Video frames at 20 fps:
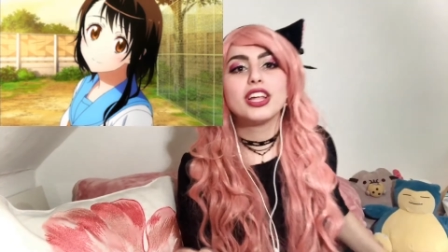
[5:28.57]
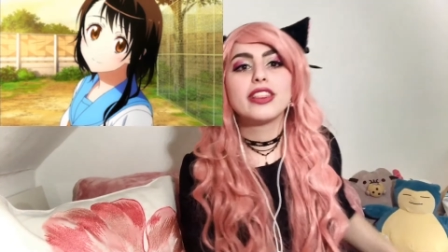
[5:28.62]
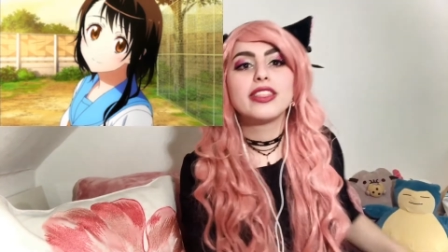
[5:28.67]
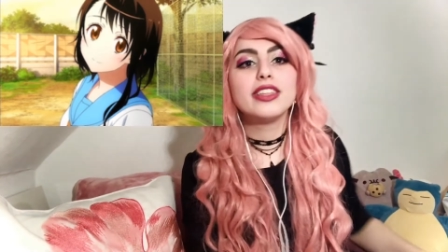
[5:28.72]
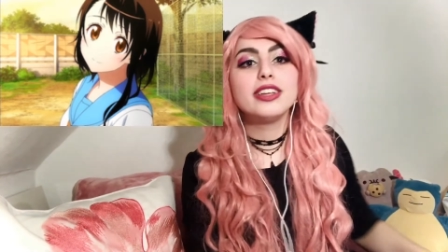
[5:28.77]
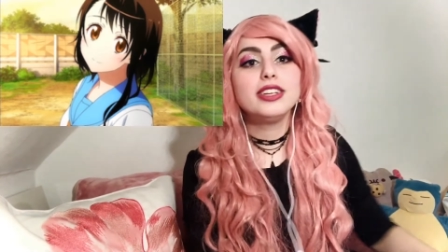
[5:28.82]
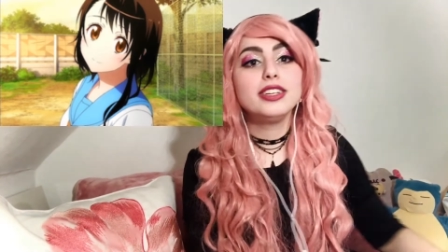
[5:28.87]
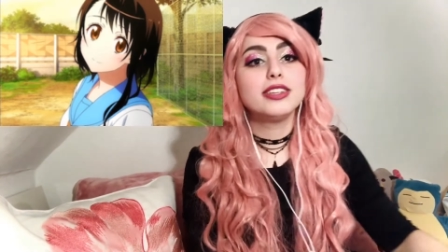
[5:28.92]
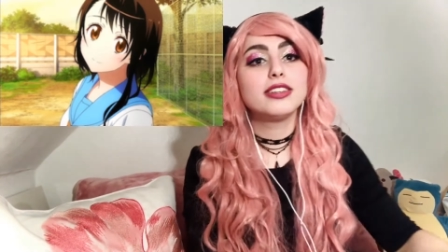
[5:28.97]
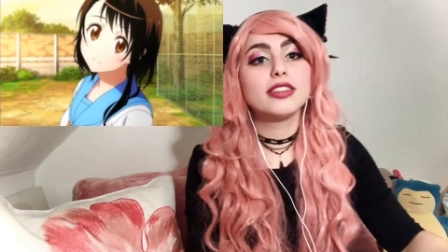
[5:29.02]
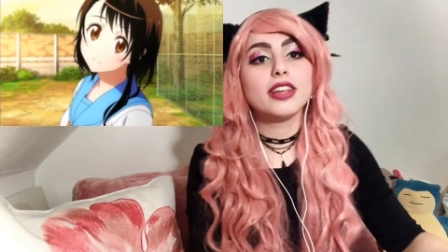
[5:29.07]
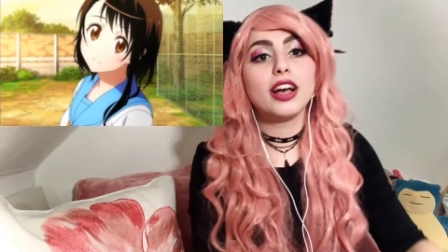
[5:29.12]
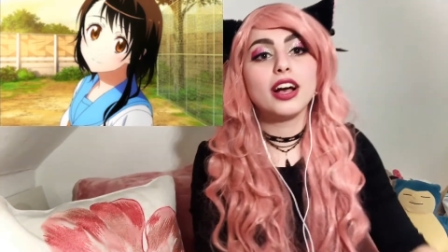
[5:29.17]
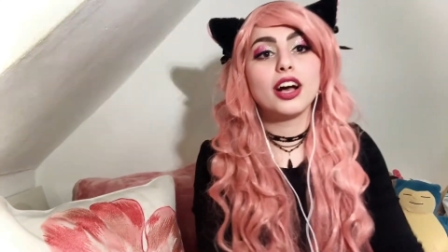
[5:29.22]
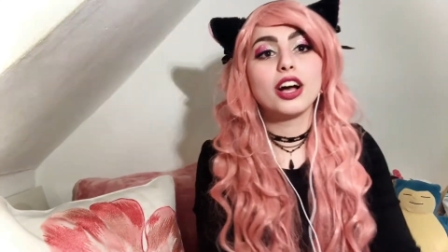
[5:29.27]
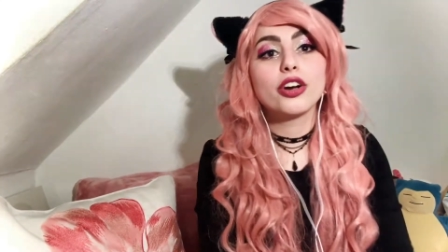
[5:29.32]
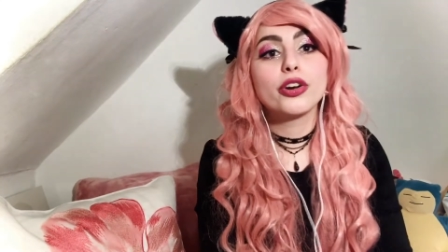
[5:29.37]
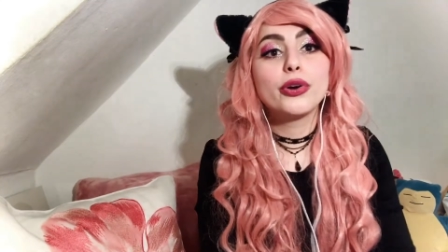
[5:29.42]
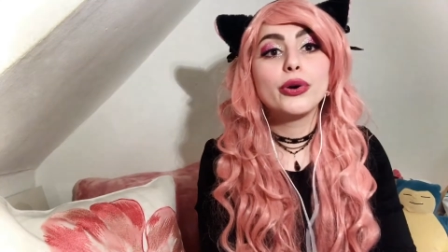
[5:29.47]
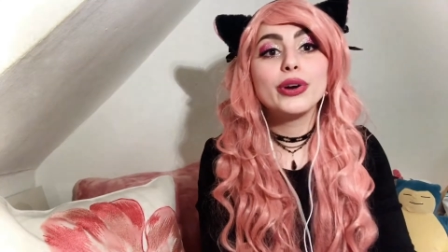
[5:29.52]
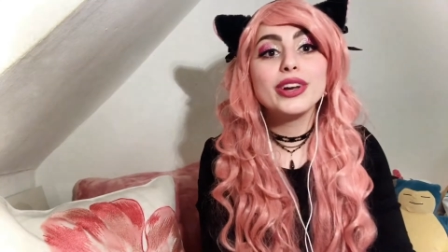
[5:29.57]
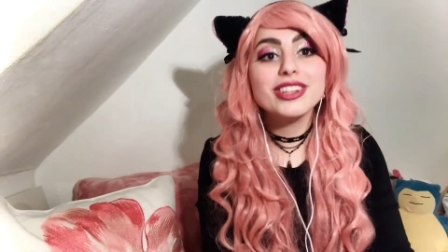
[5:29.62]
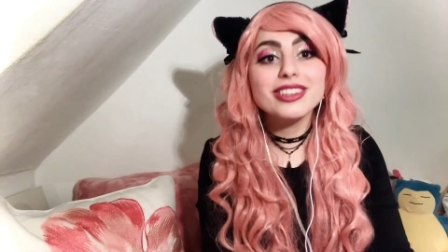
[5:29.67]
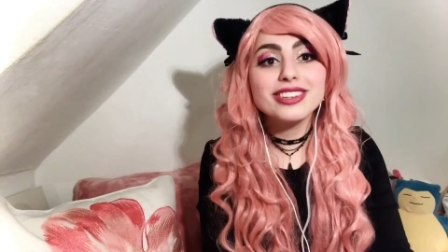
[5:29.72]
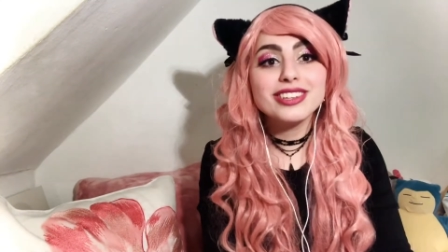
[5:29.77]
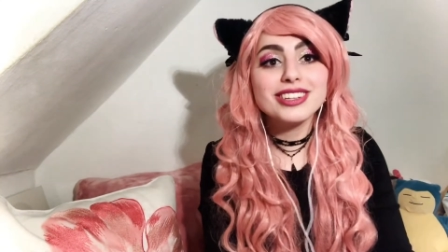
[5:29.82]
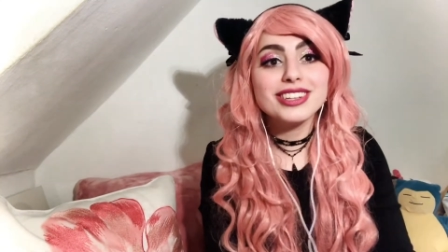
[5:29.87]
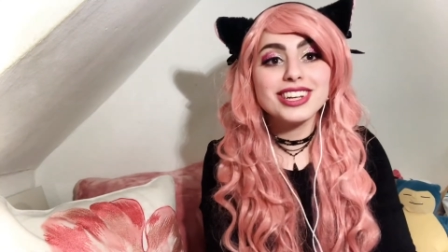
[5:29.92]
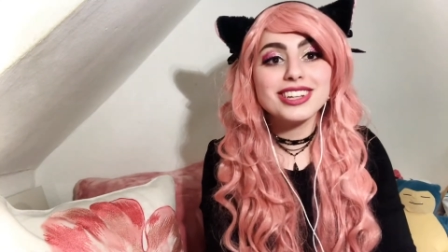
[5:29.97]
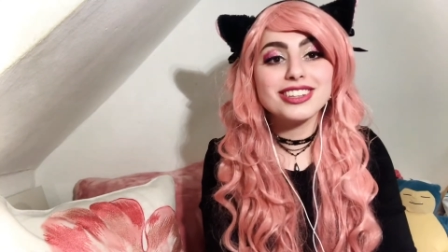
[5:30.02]
These
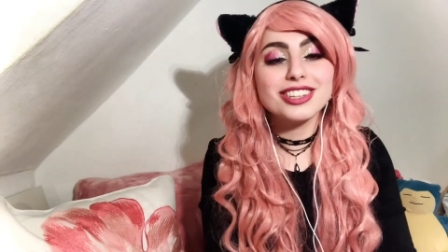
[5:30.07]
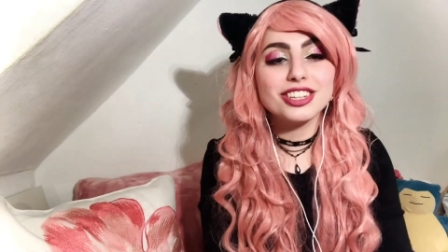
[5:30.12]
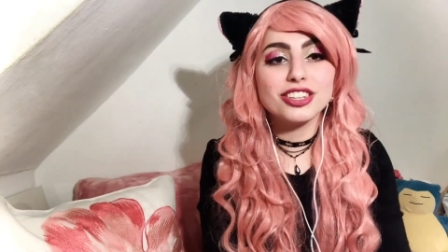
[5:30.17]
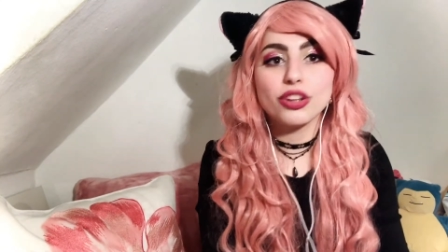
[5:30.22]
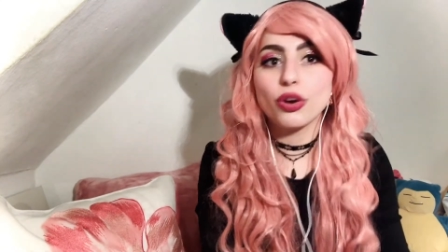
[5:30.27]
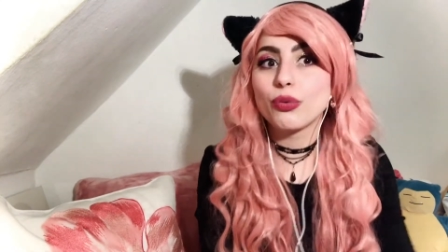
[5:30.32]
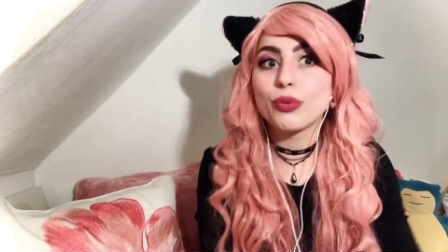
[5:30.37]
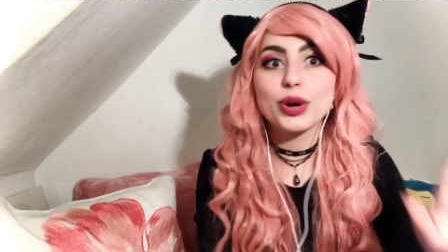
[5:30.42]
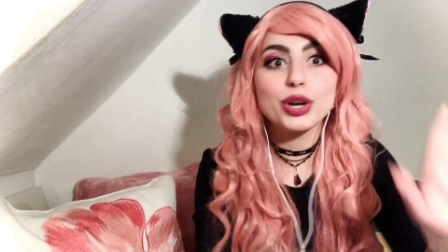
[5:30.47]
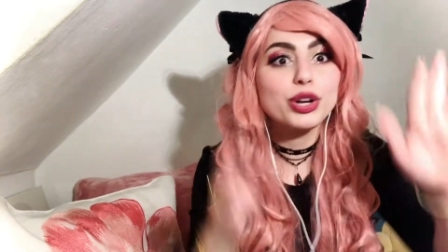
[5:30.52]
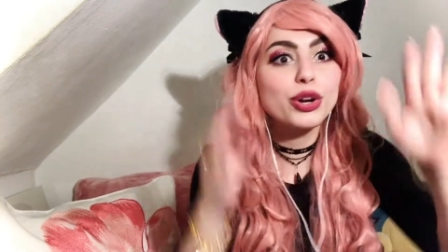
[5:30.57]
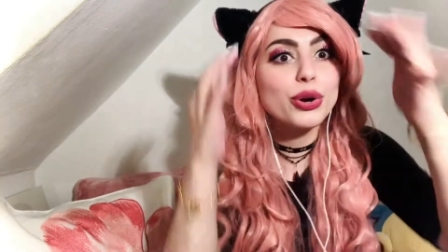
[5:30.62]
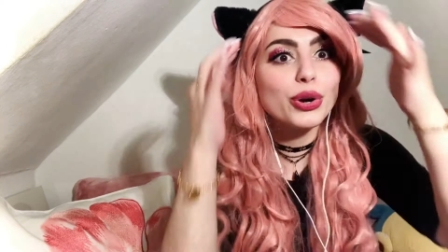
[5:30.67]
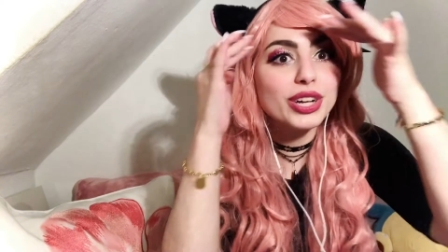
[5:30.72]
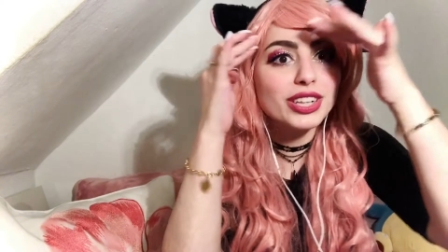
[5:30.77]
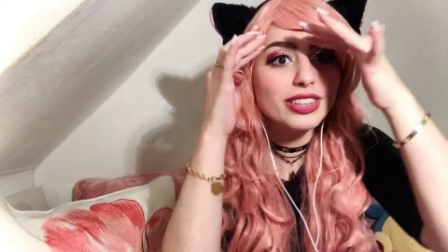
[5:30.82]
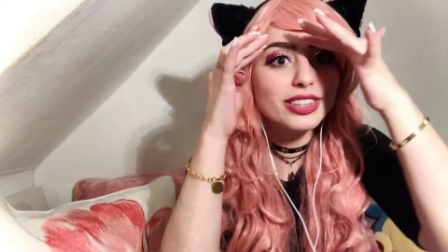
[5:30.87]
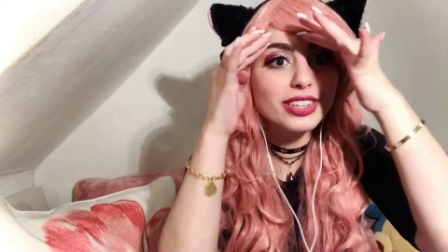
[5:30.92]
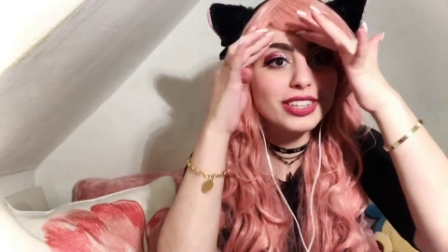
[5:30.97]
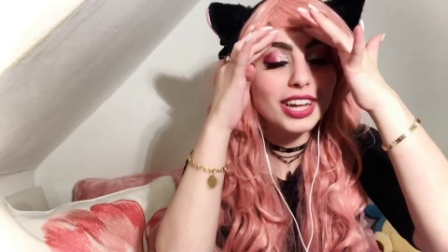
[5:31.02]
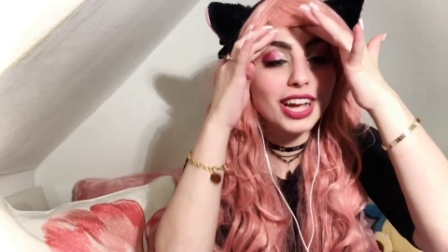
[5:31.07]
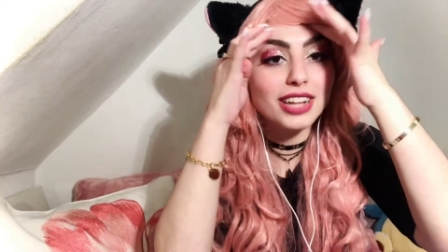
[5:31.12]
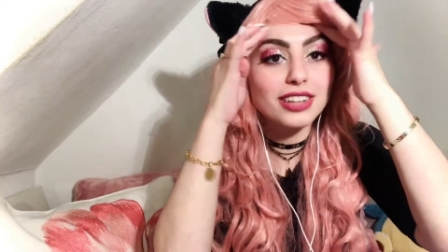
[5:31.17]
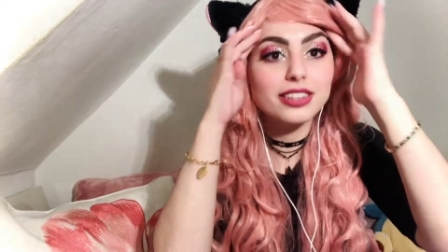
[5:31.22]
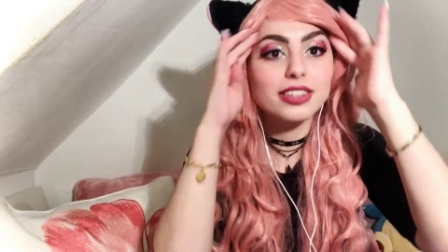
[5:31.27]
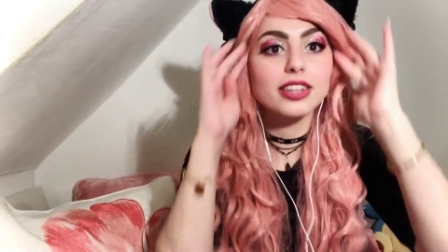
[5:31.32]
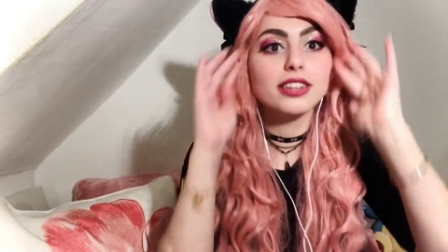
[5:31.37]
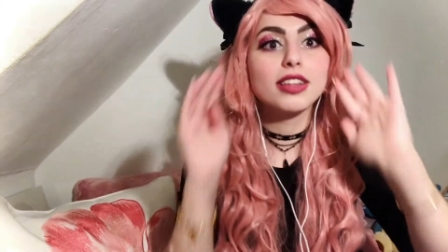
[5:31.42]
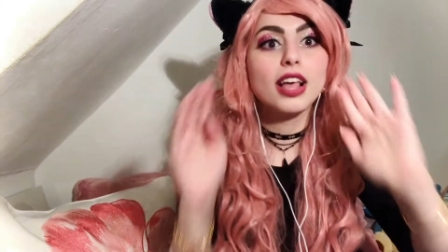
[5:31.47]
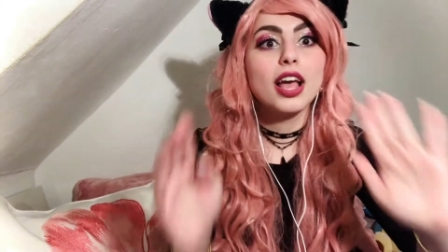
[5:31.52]
coincidences over
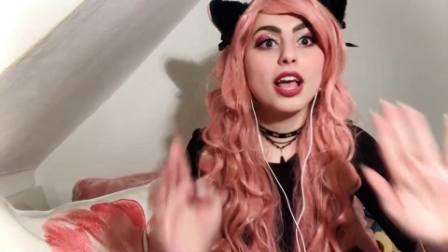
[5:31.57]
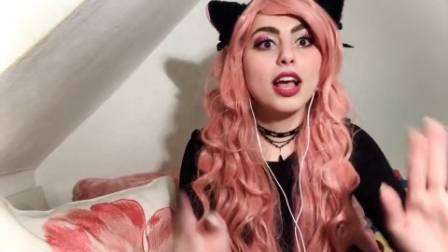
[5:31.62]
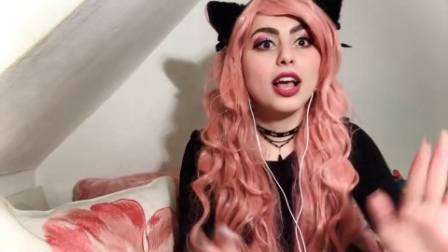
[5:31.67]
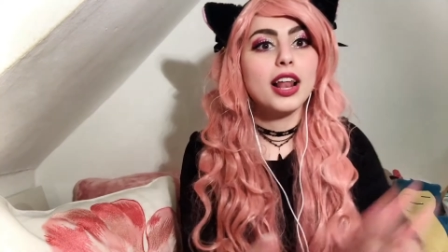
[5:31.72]
coincidences.